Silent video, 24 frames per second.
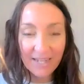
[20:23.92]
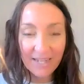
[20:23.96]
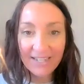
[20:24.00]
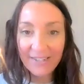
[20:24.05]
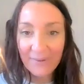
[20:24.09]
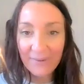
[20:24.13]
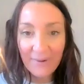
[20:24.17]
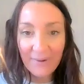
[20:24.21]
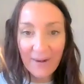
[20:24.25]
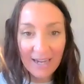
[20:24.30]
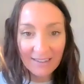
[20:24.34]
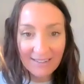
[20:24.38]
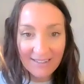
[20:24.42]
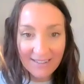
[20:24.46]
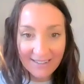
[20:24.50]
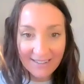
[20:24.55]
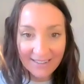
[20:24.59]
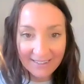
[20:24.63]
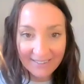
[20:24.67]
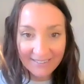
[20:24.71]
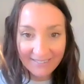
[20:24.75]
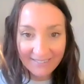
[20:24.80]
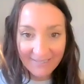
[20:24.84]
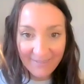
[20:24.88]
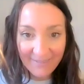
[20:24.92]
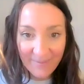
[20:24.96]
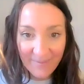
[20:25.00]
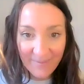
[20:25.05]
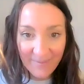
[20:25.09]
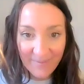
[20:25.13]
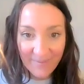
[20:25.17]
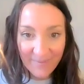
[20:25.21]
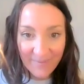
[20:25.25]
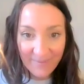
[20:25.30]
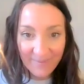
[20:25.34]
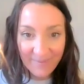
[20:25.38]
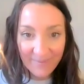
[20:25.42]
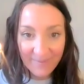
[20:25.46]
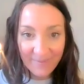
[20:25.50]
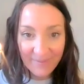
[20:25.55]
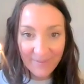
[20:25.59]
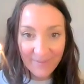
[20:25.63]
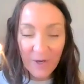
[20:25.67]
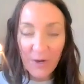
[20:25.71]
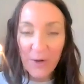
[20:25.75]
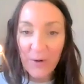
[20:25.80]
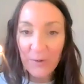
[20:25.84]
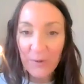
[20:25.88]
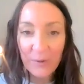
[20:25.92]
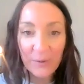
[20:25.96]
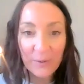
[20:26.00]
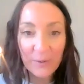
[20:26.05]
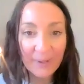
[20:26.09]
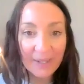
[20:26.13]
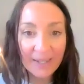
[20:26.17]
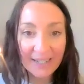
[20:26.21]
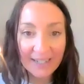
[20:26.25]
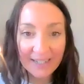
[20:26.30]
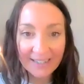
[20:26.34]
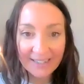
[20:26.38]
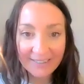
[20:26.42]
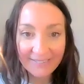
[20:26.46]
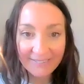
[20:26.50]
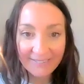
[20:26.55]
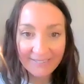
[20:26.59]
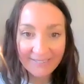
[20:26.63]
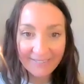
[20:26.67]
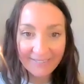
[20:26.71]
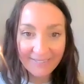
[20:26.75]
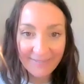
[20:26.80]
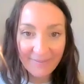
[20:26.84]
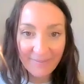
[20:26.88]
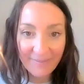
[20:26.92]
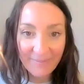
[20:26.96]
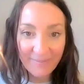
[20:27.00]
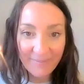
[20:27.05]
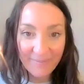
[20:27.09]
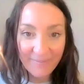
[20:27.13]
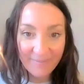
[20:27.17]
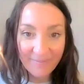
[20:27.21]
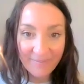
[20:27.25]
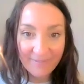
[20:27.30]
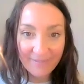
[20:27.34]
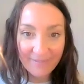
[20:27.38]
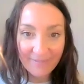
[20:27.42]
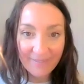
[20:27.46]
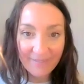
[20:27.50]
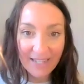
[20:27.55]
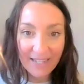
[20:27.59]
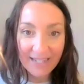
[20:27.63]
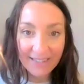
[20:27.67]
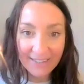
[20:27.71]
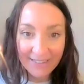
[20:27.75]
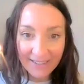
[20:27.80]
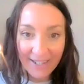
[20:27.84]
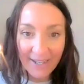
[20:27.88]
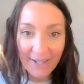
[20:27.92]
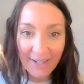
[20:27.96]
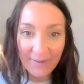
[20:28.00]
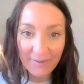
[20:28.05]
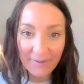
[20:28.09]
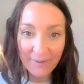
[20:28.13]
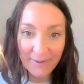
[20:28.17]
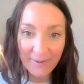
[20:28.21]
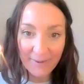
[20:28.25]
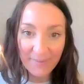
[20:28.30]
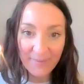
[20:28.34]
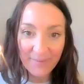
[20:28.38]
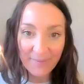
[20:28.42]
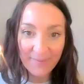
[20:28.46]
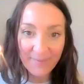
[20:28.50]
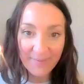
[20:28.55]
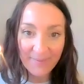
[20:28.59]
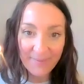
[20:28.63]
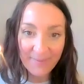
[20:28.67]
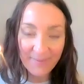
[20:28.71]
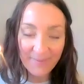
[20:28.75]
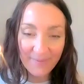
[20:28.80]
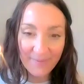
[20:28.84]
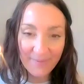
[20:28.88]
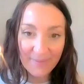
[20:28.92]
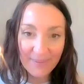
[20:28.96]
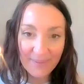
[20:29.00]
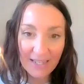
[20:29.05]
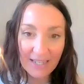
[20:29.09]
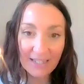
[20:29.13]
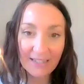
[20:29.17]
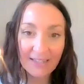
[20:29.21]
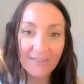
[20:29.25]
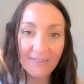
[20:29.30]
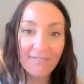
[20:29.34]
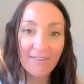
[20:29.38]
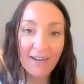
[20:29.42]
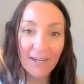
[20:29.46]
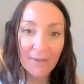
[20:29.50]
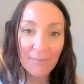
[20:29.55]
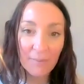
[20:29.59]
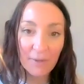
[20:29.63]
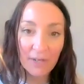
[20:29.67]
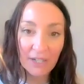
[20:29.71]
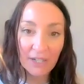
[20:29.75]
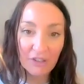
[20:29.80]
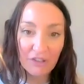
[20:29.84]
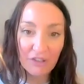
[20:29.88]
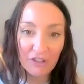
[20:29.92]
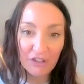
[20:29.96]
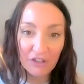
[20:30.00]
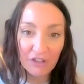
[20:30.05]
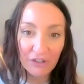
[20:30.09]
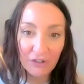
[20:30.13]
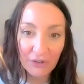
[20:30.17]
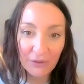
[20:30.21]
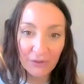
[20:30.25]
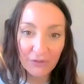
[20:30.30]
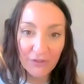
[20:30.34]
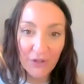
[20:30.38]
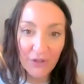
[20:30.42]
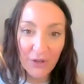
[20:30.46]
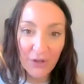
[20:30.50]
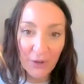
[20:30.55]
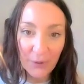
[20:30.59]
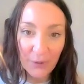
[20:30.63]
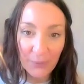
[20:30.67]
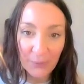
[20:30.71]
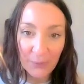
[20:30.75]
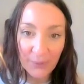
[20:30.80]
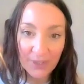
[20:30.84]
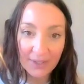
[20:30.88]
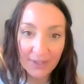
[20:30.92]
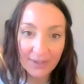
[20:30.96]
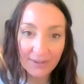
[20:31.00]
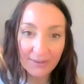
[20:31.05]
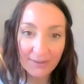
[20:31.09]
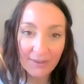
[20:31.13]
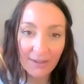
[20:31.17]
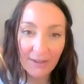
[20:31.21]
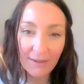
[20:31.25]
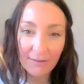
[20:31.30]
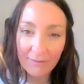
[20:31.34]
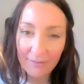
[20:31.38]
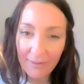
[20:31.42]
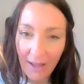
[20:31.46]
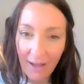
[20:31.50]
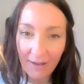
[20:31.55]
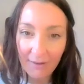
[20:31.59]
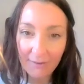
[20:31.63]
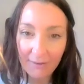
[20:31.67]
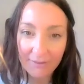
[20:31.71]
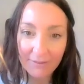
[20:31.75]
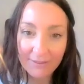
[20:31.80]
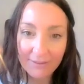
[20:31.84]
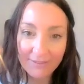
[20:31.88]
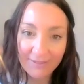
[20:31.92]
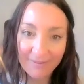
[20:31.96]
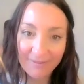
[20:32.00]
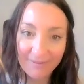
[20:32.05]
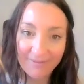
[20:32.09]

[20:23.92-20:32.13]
interacting, co creating in love, in the vibrational tone of love,